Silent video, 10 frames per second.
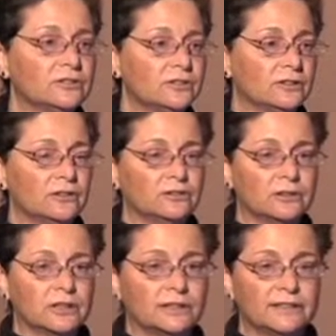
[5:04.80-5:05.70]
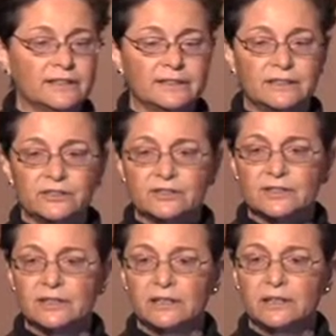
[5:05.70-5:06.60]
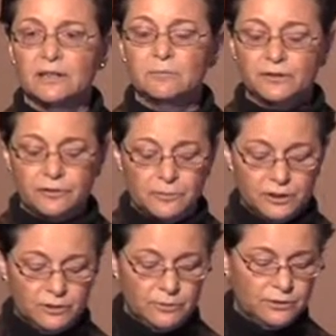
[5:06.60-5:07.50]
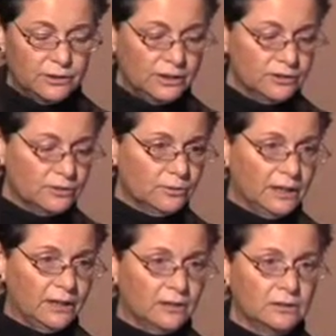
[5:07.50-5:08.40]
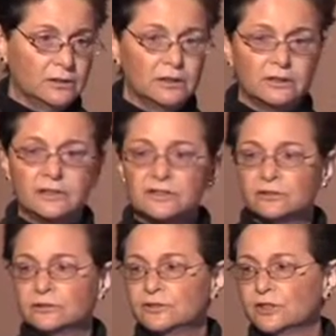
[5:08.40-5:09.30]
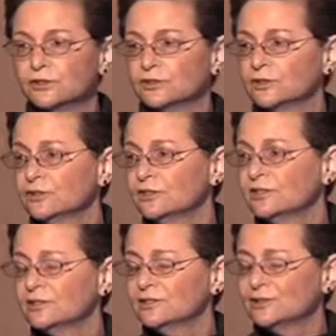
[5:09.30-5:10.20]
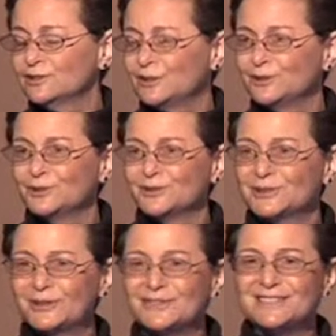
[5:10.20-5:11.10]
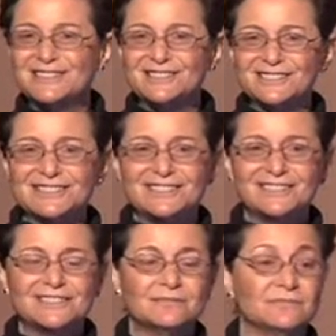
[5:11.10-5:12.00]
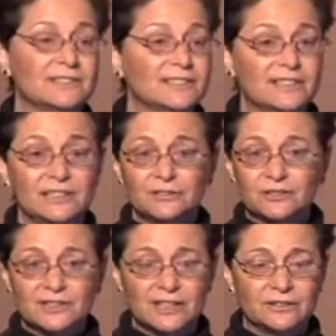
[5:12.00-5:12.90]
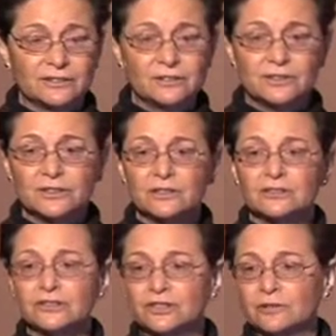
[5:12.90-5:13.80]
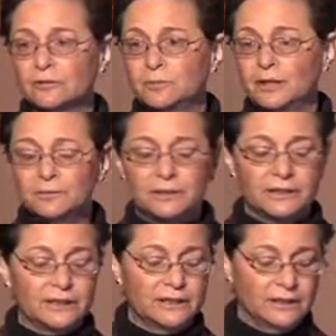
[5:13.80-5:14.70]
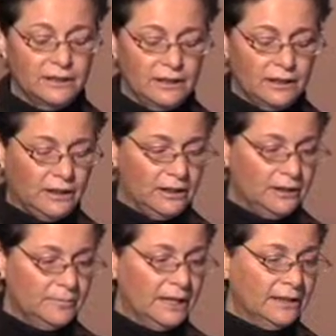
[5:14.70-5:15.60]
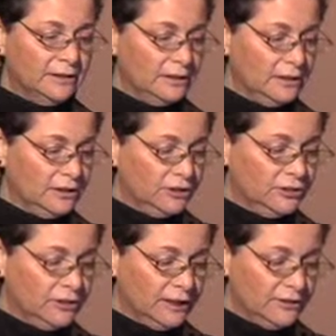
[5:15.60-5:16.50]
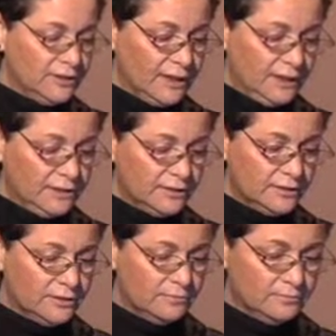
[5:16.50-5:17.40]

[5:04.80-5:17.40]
to the local contact agency, but from the community as well. These include social service agencies, senior centers, the general public, and acute care settings.